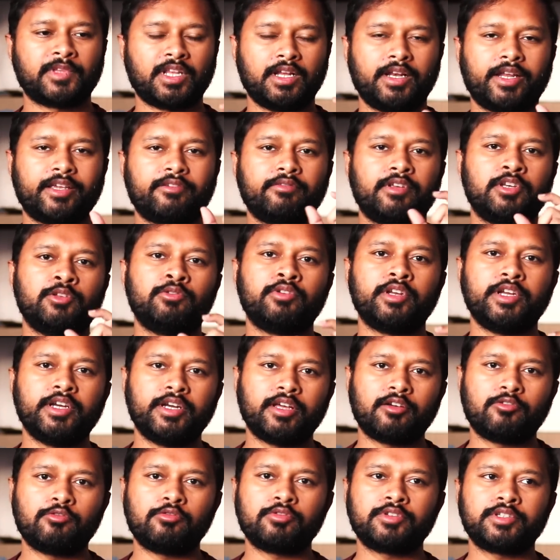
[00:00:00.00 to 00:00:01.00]
Like when you read
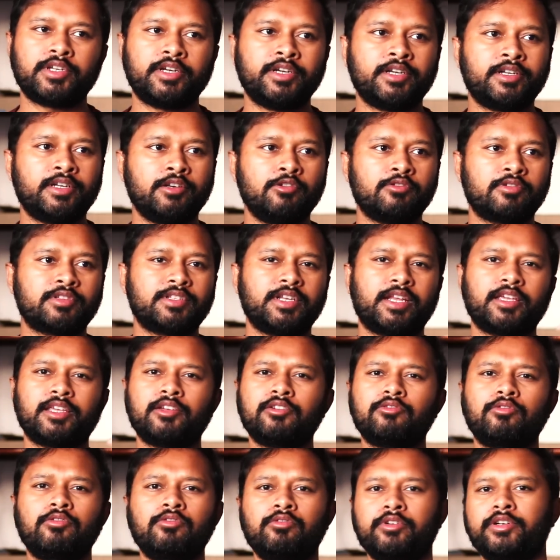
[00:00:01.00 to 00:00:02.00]
a question, it looks like,
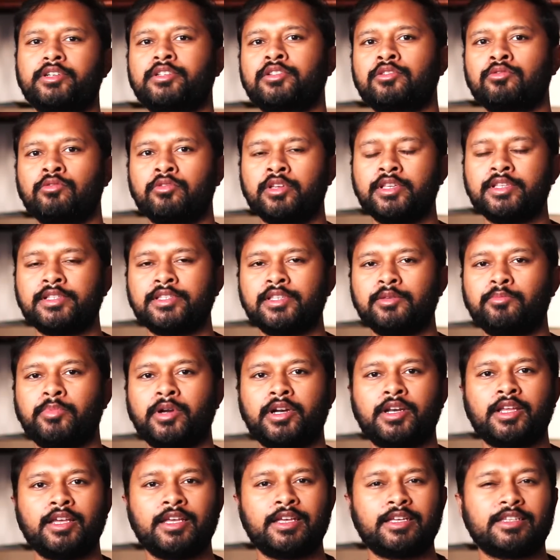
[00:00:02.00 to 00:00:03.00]
oh, it's so easy,
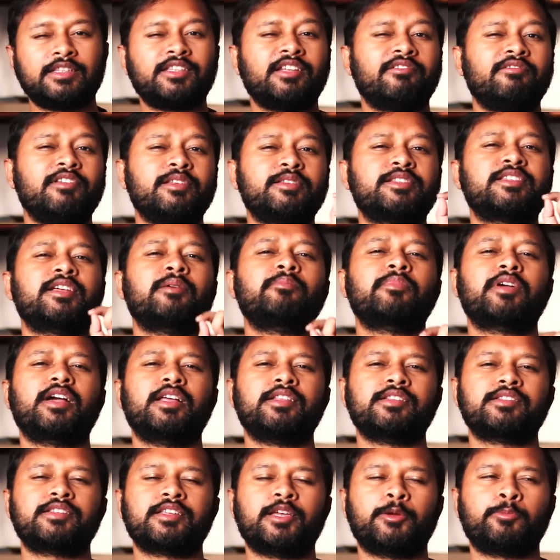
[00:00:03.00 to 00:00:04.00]
but there will be some
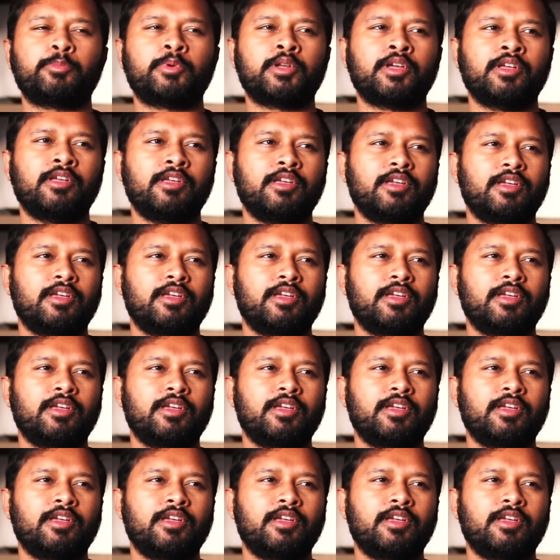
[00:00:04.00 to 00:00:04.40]
concept